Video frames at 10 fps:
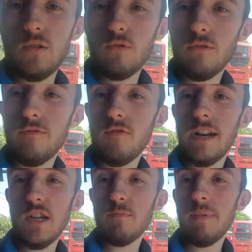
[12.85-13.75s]
North
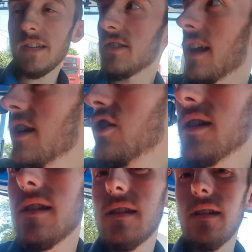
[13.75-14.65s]
Greenwich bus
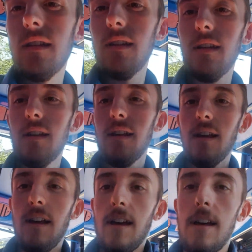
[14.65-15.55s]
station.
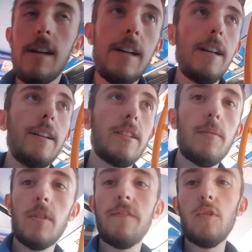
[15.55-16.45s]
So I'm
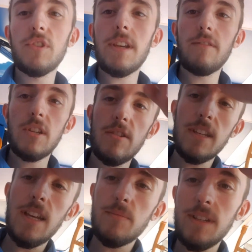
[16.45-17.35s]
on the 472
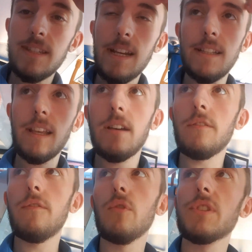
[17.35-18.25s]
today, it's my second day on the
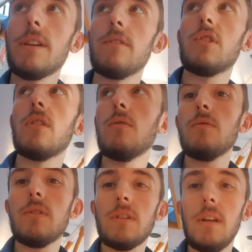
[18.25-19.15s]

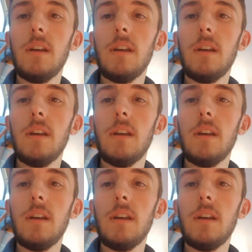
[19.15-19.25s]
472s.